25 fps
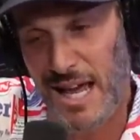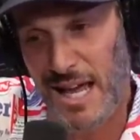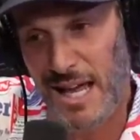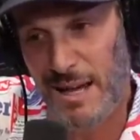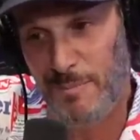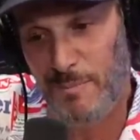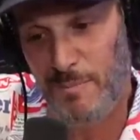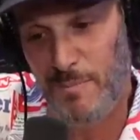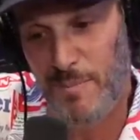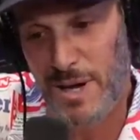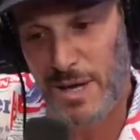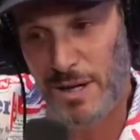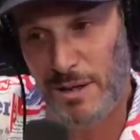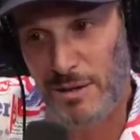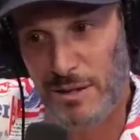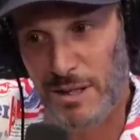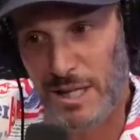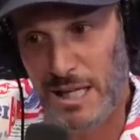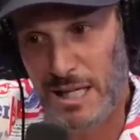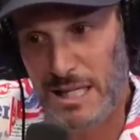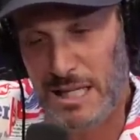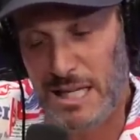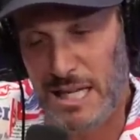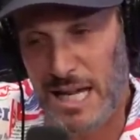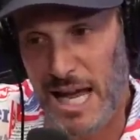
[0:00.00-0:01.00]
middle
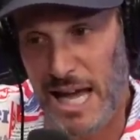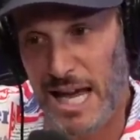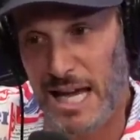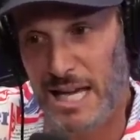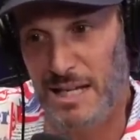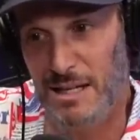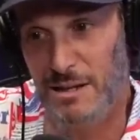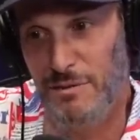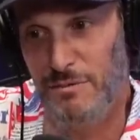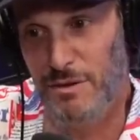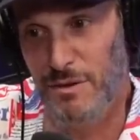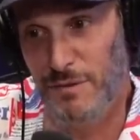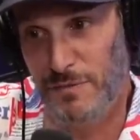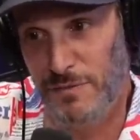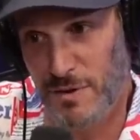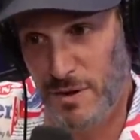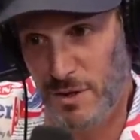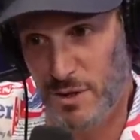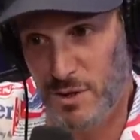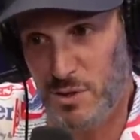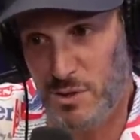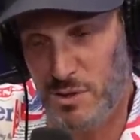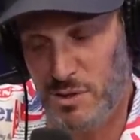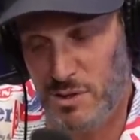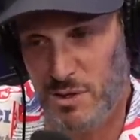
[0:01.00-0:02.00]
and the end of the
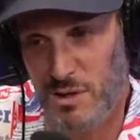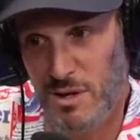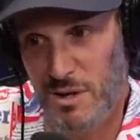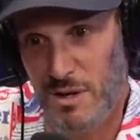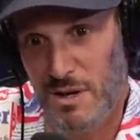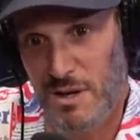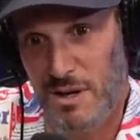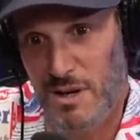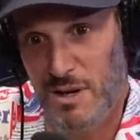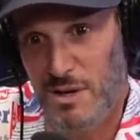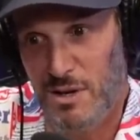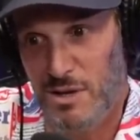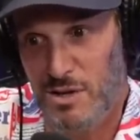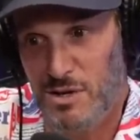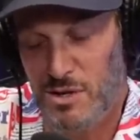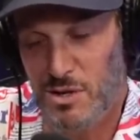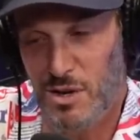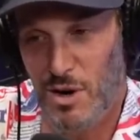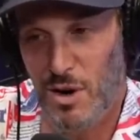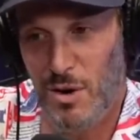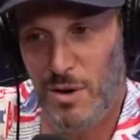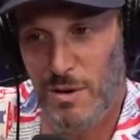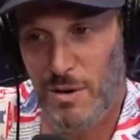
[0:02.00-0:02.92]
first. So,